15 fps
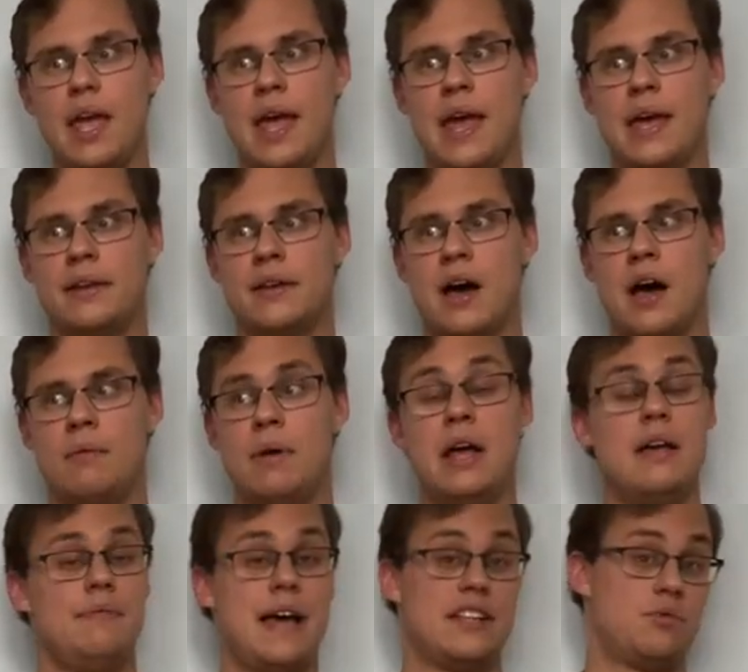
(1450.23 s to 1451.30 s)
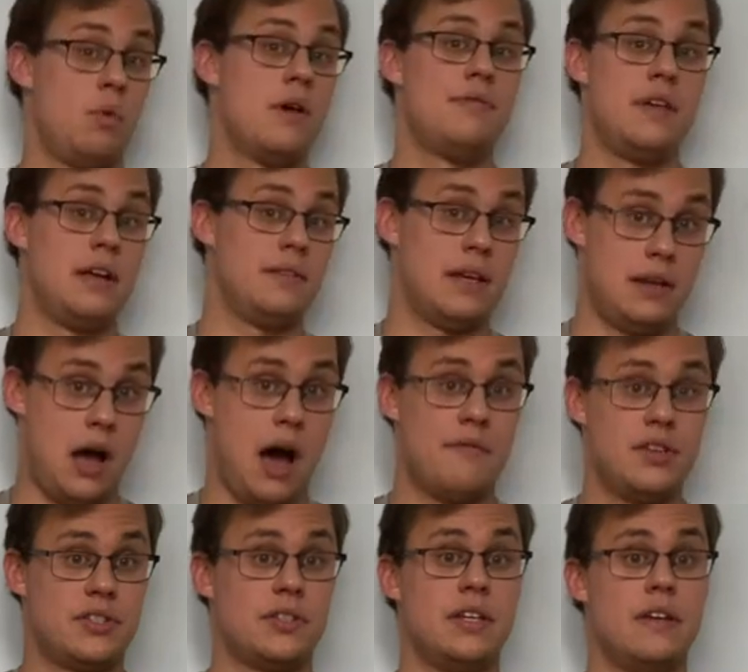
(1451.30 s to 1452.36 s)
And um, that's one thing that
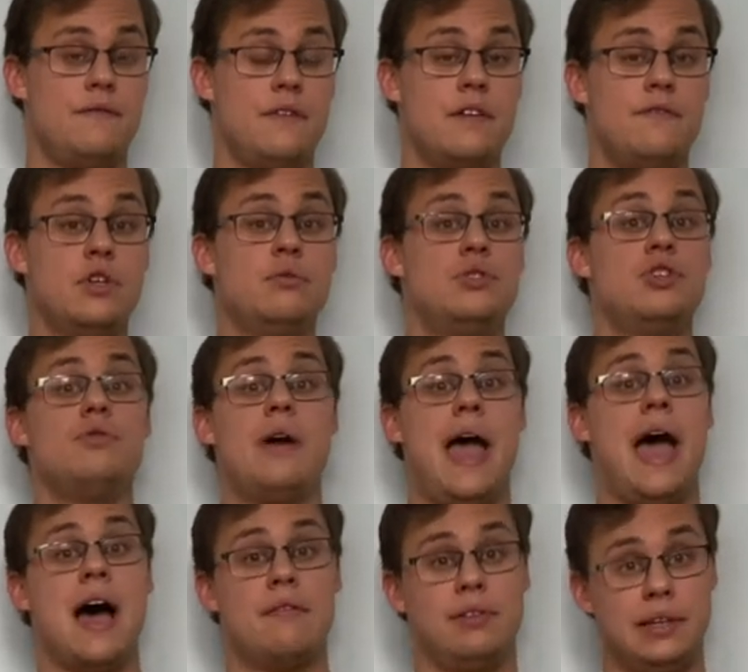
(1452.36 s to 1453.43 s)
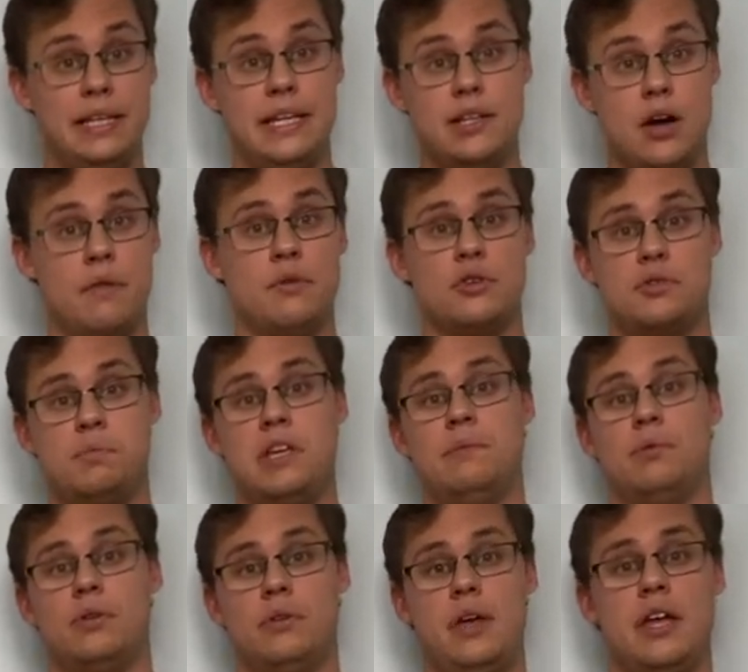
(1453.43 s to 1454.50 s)
obviously, if, if you do have, lean on those
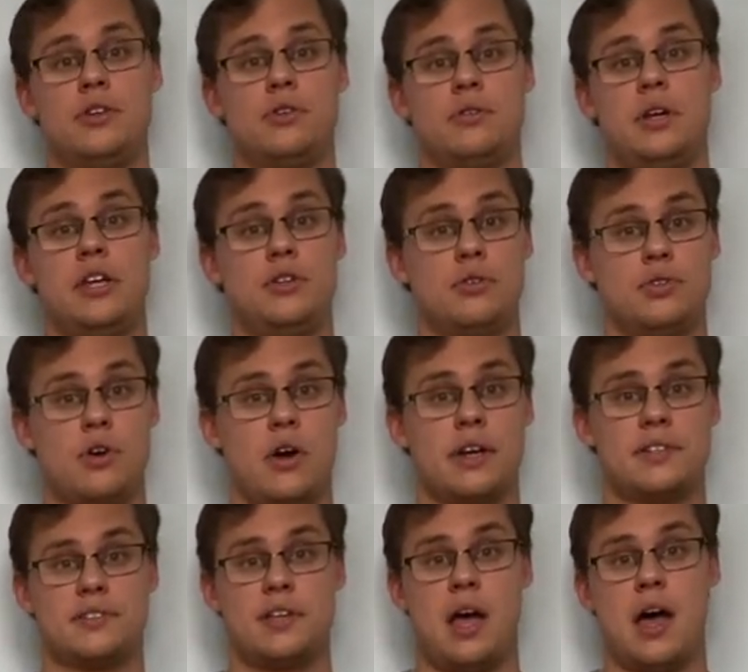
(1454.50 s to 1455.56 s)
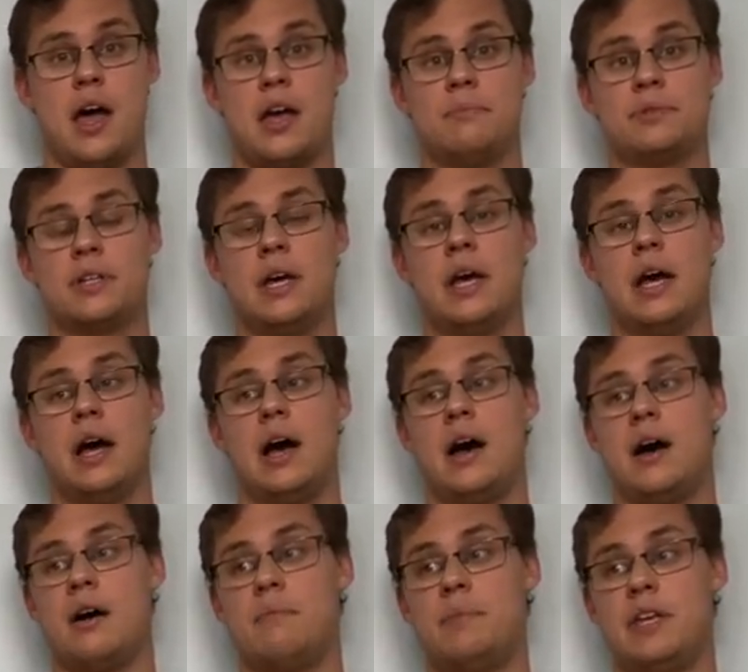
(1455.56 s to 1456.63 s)
people in your in your darkest times,
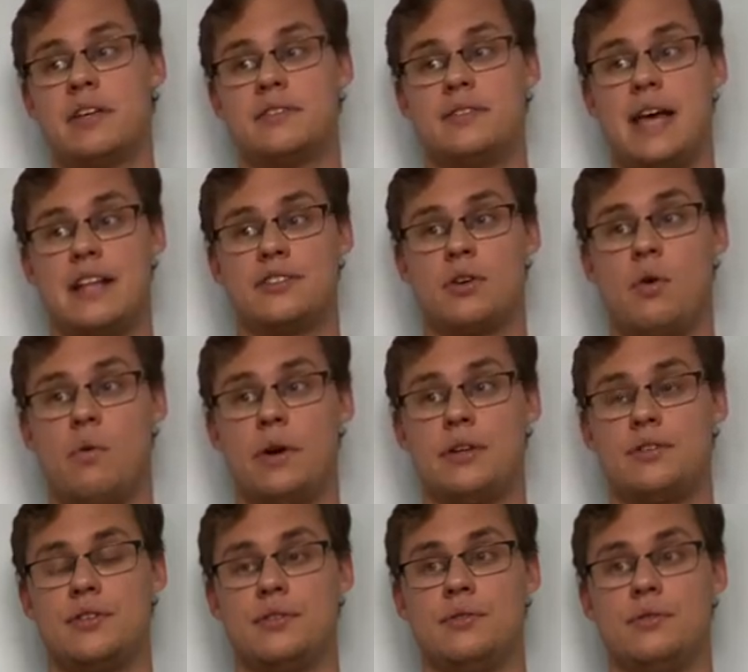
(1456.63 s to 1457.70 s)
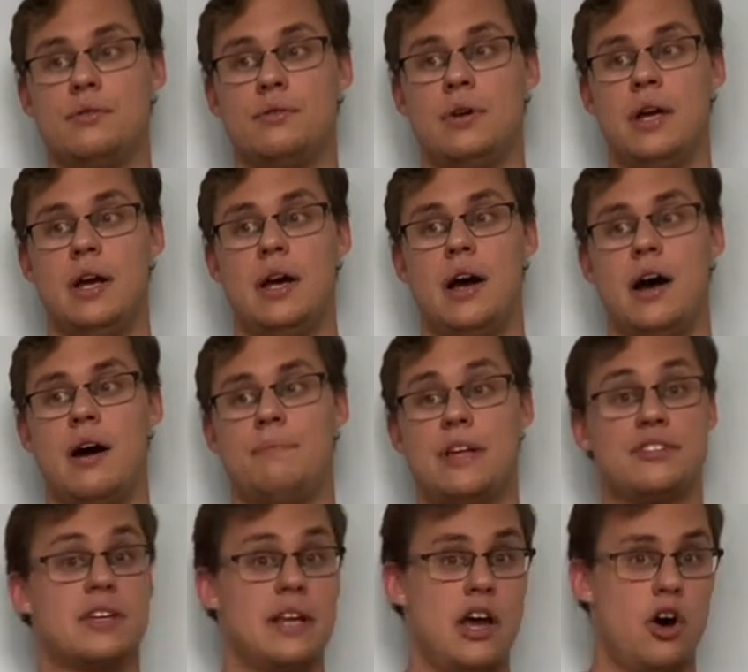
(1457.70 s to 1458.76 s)
uh, because that's going to um,
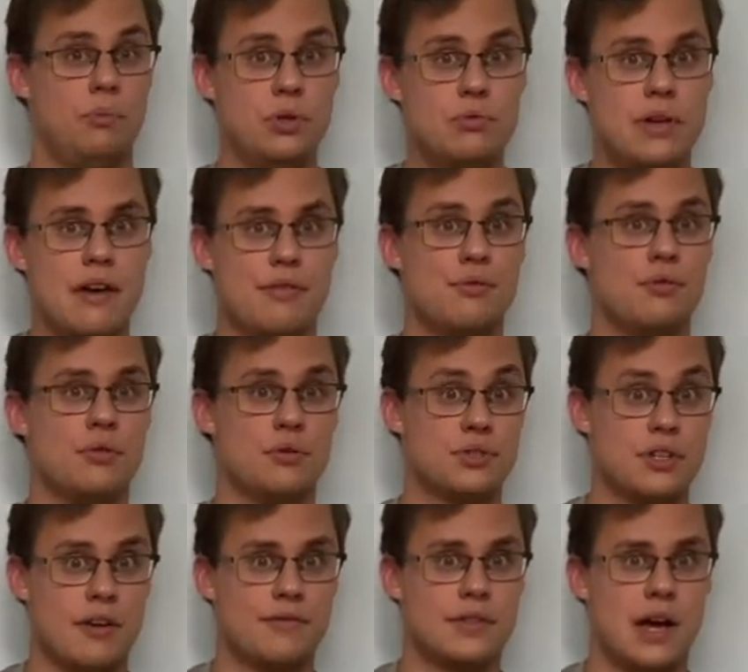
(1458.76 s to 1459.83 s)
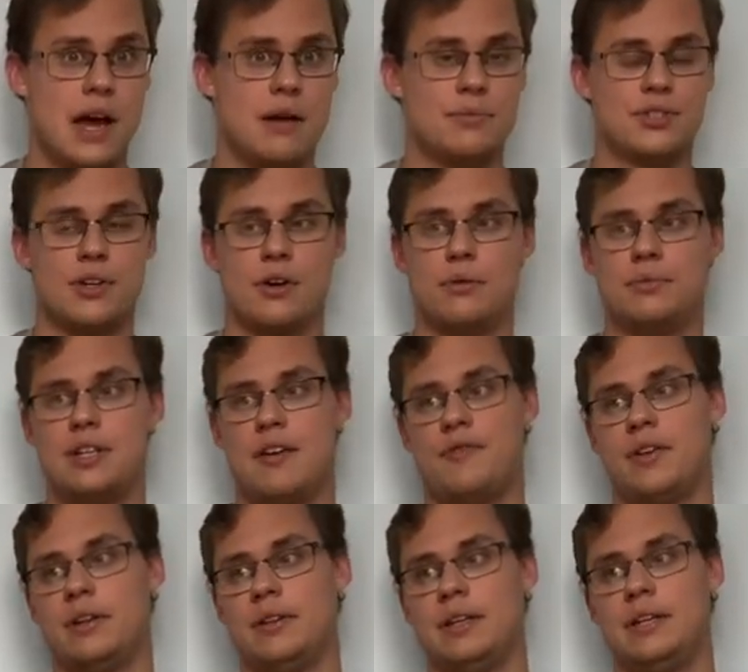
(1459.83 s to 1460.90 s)
that's going to help you get through those tough times. So
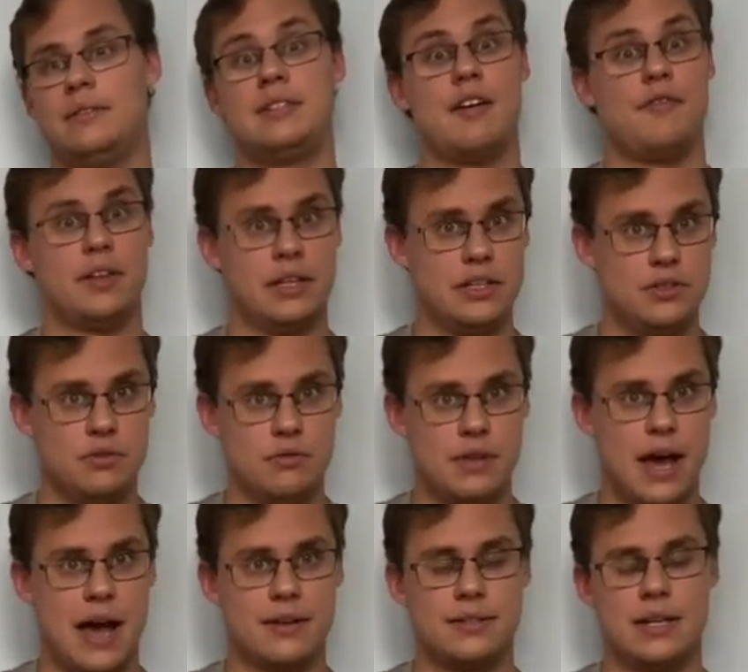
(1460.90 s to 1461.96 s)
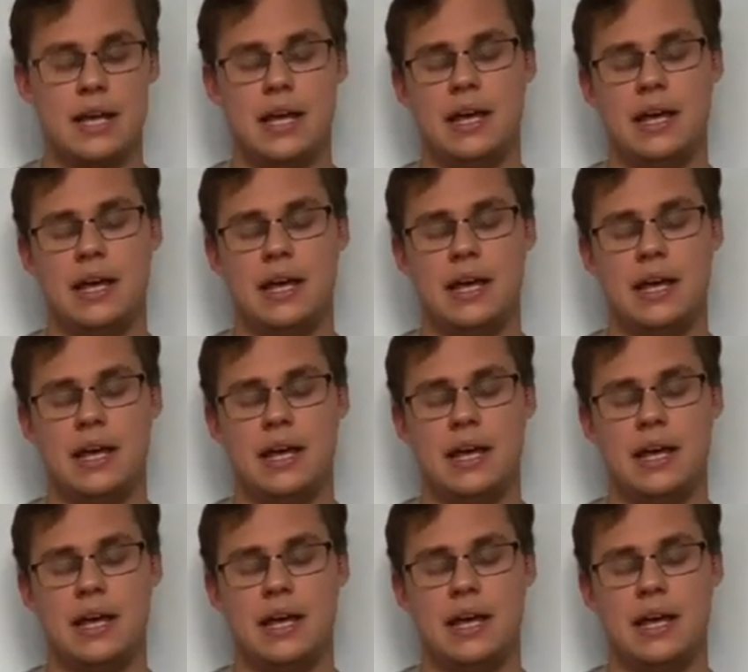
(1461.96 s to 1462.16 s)
definitely, definitely do that.